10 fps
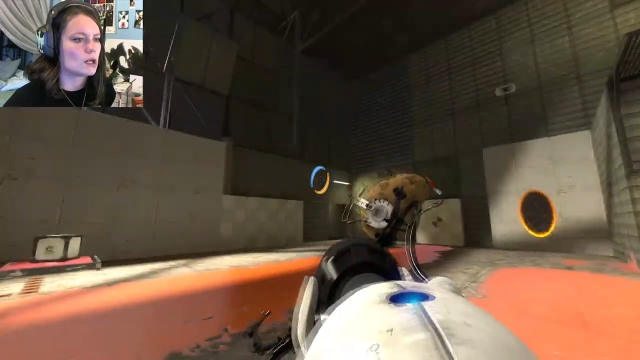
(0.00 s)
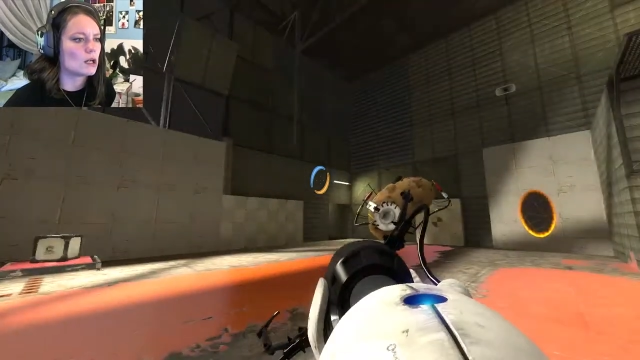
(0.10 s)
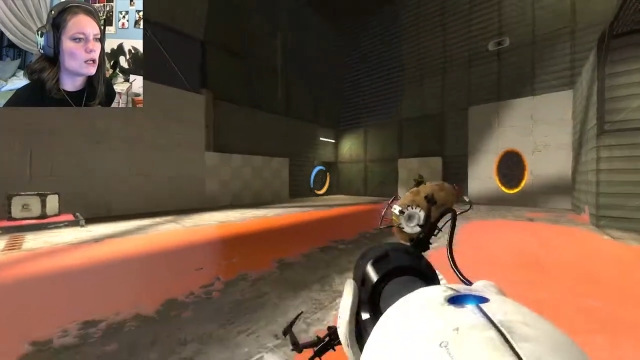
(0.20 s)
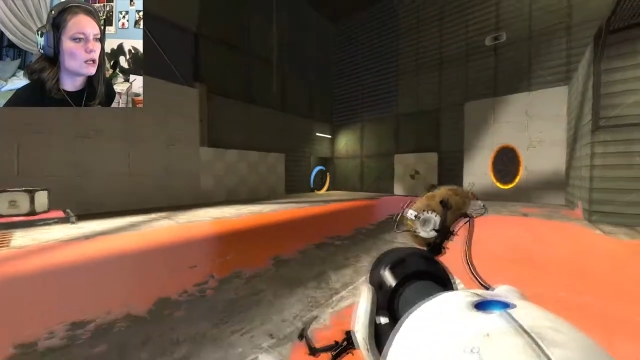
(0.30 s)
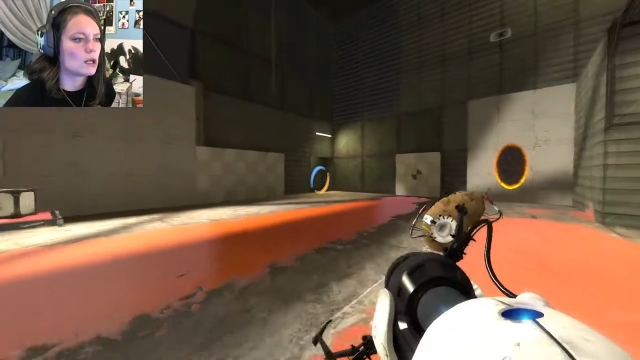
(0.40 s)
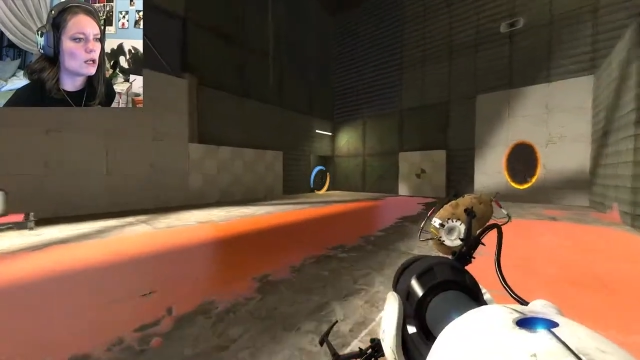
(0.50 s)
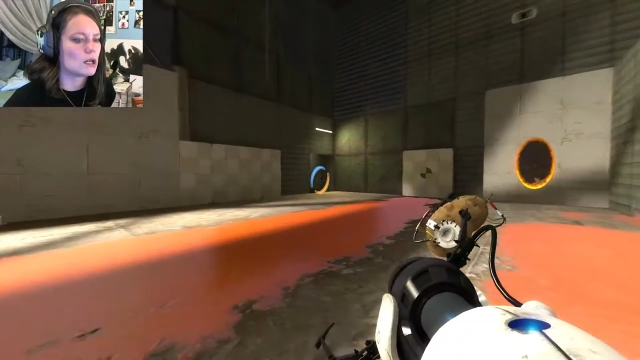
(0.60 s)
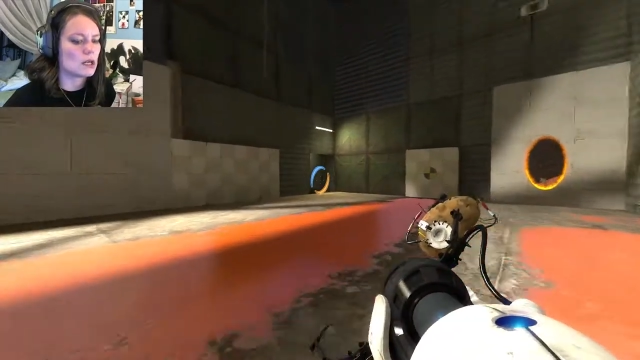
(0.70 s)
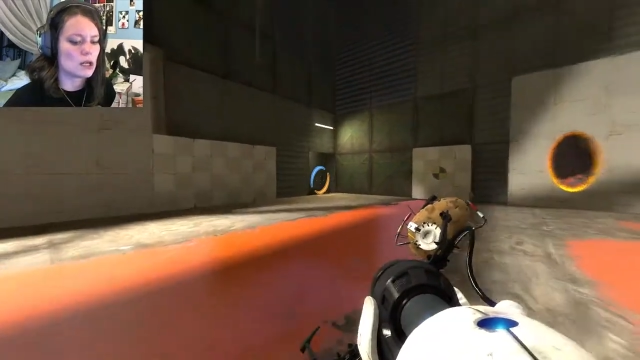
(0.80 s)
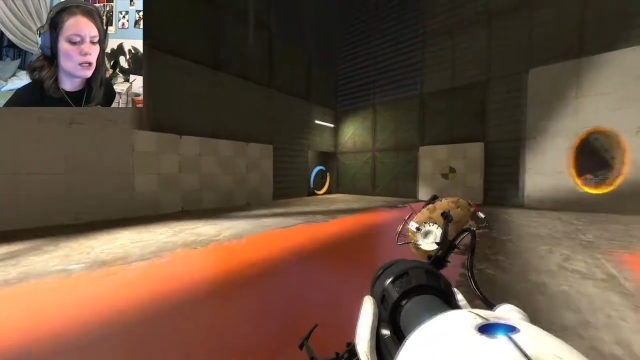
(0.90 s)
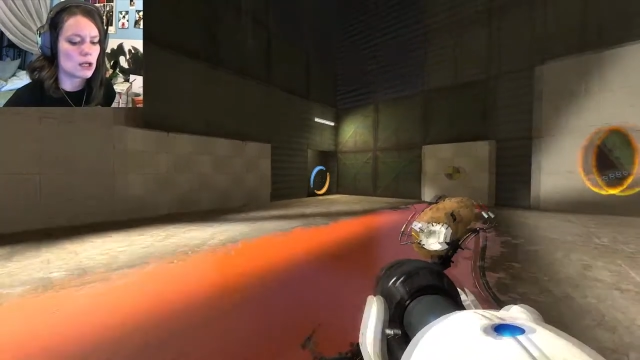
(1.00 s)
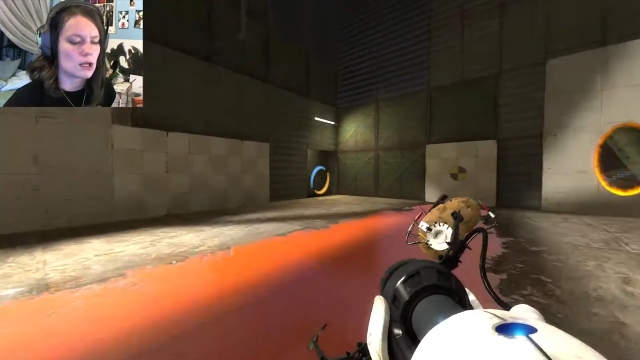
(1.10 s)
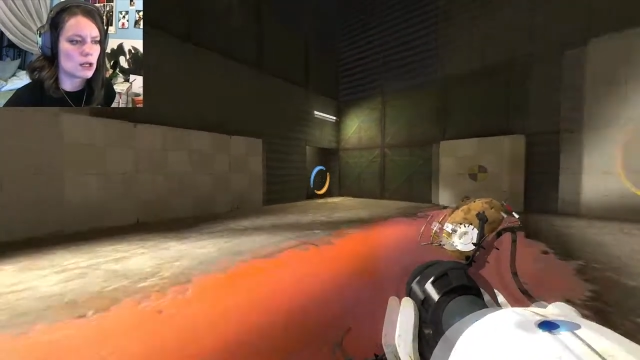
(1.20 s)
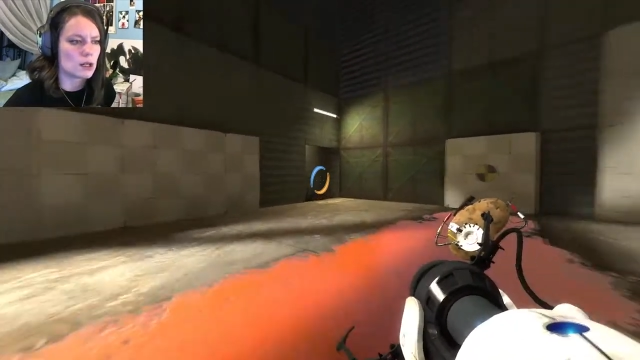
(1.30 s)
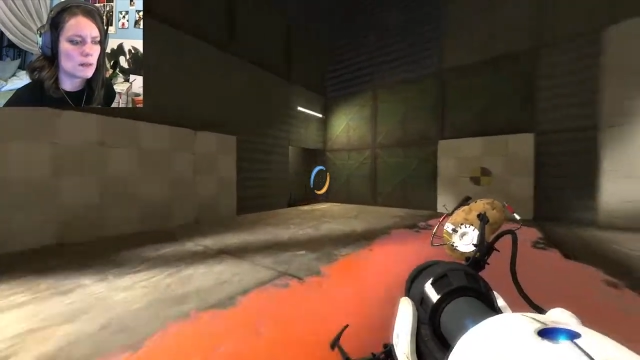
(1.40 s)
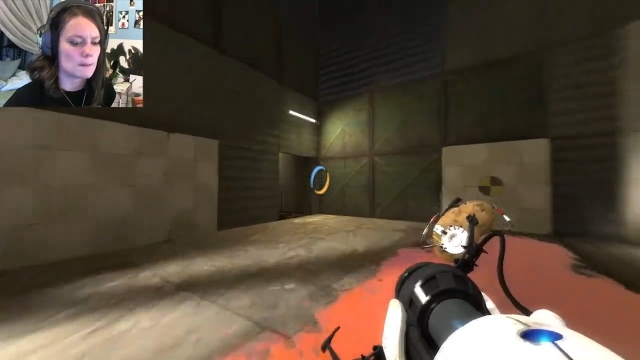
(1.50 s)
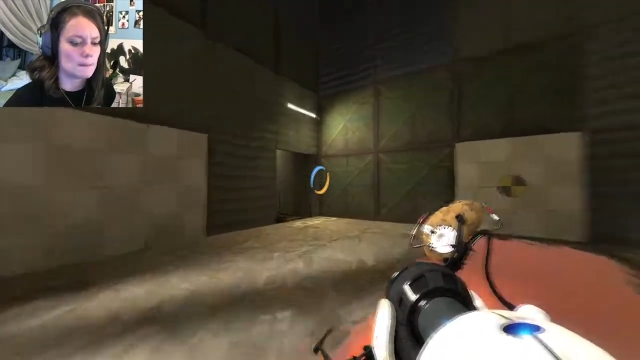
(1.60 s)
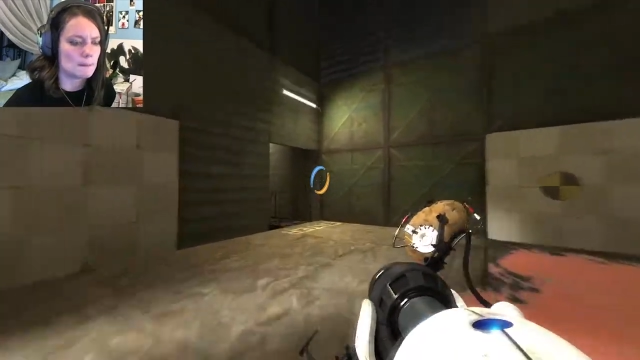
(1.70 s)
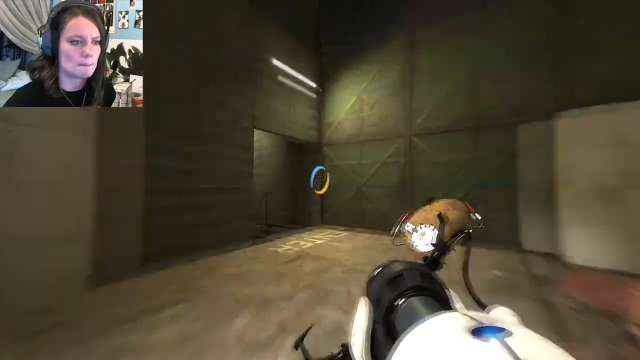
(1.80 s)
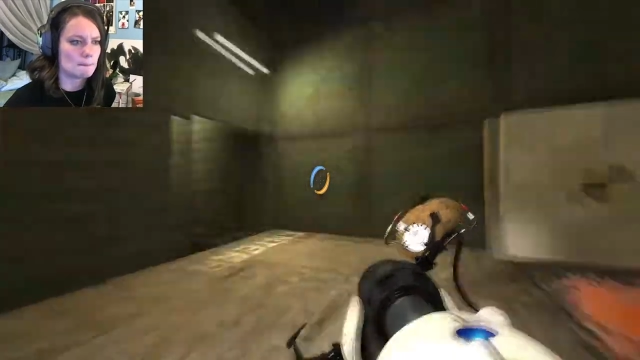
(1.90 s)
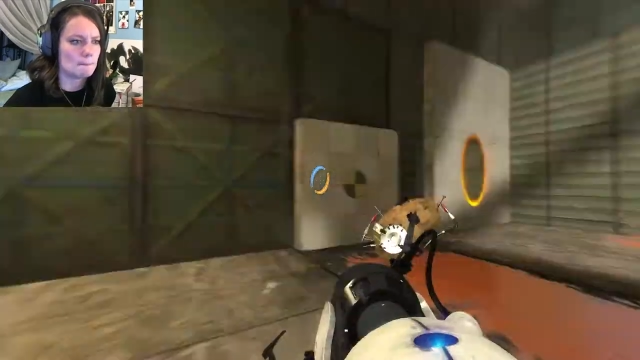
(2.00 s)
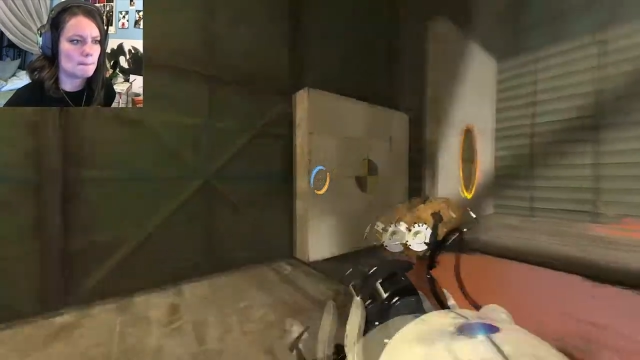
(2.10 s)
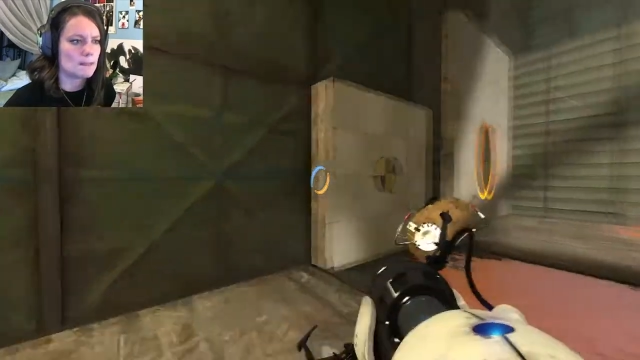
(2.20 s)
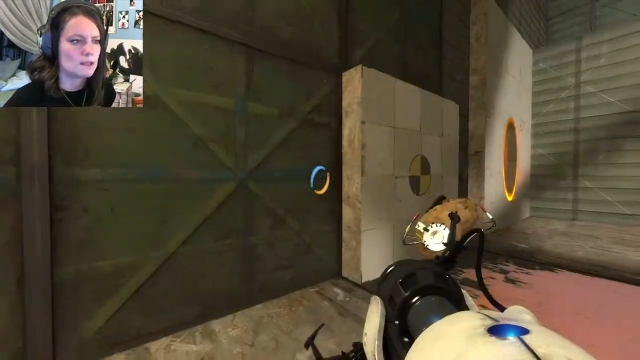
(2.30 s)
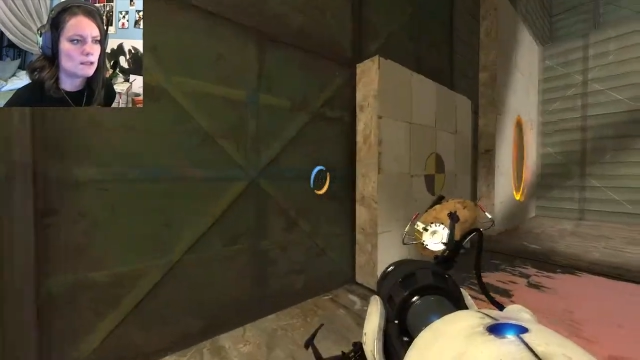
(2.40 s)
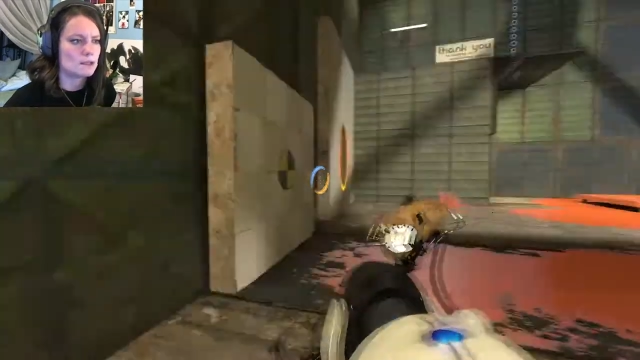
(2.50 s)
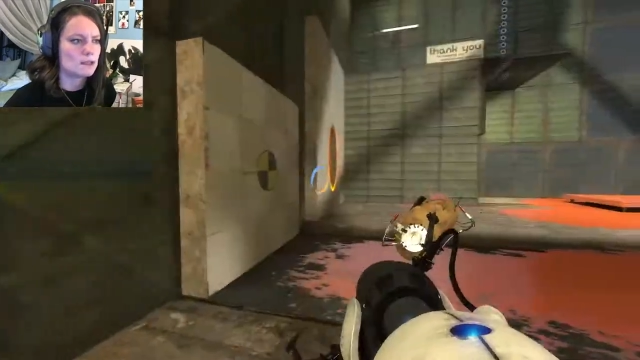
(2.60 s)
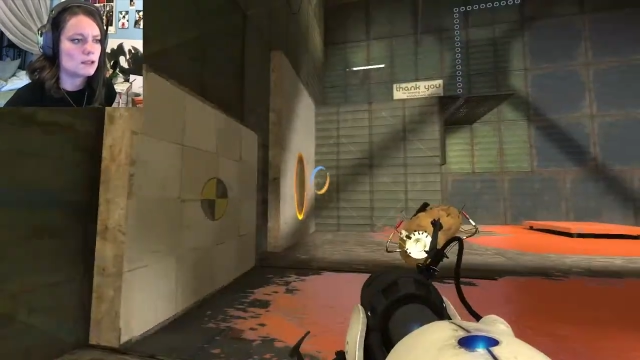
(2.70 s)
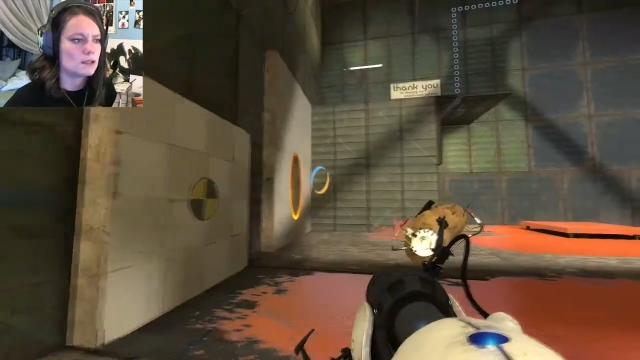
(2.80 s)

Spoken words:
Nothing is said.